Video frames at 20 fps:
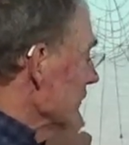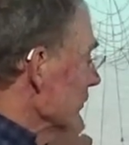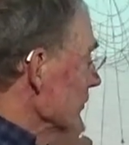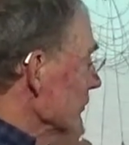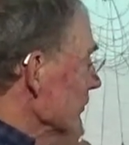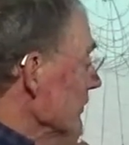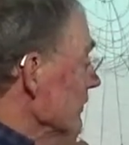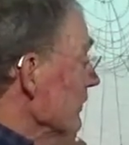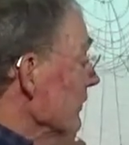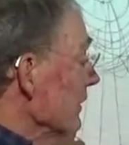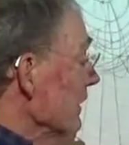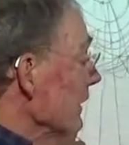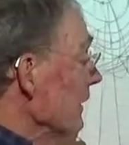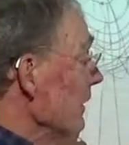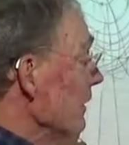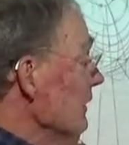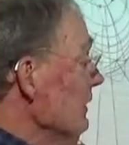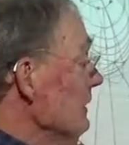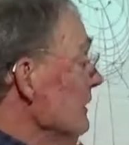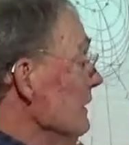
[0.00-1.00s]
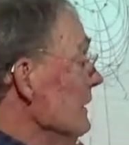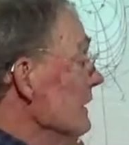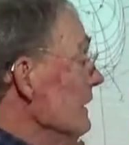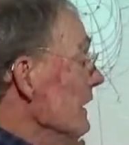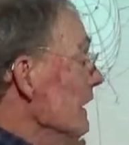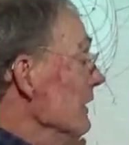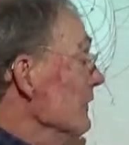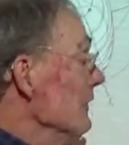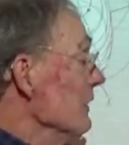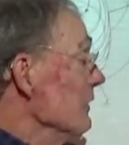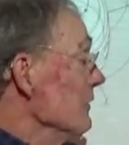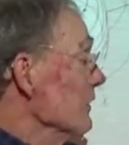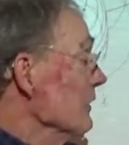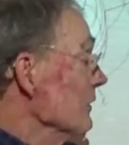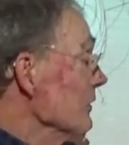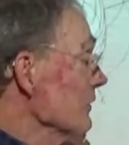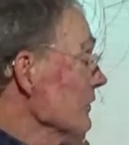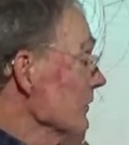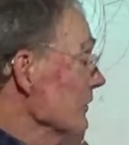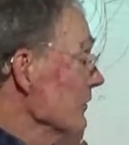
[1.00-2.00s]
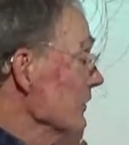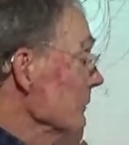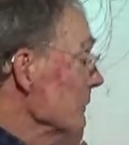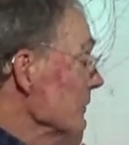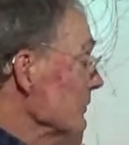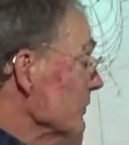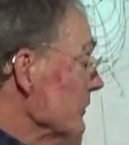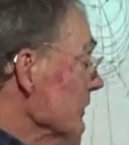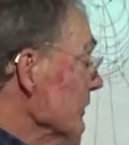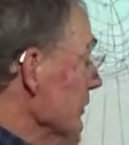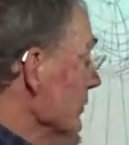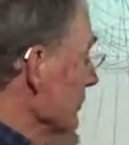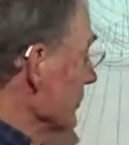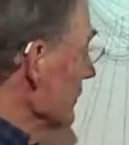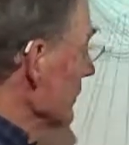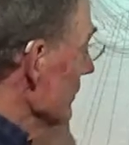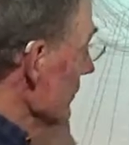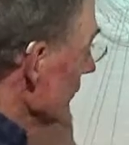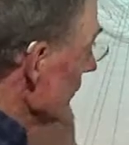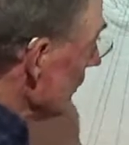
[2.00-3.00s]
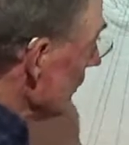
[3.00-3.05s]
goes in there. And then here's the symmetry that goes here. And